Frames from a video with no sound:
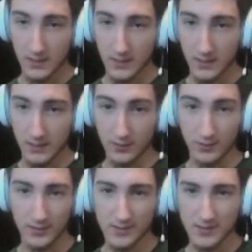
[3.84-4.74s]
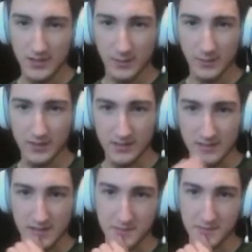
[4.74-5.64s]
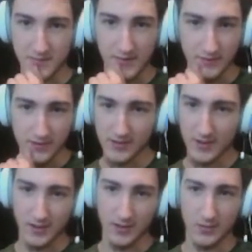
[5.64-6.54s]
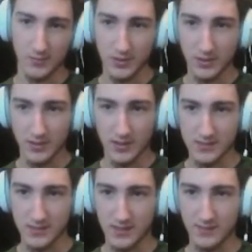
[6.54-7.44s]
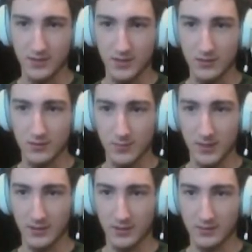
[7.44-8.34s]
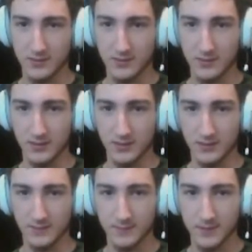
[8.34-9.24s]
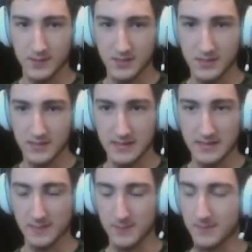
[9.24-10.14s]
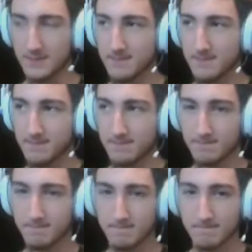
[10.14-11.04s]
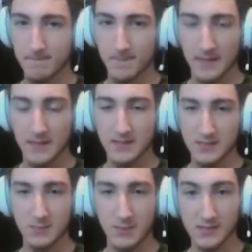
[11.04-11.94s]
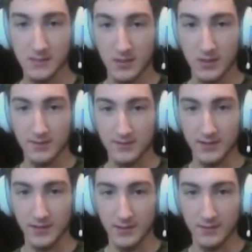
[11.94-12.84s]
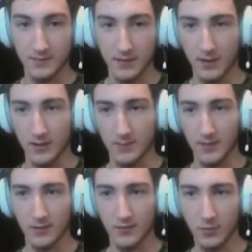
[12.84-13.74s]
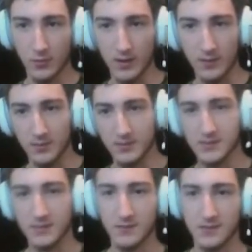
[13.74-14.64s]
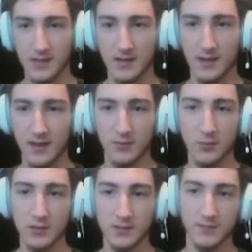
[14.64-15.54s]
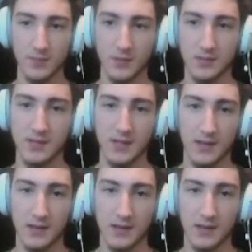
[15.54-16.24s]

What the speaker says: Hello, ladies and gentlemen, Cosmic Survivor here, bringing you guys a video about Steam. It's pissing me off today. I don't know why, but Steam decided not to work for me today.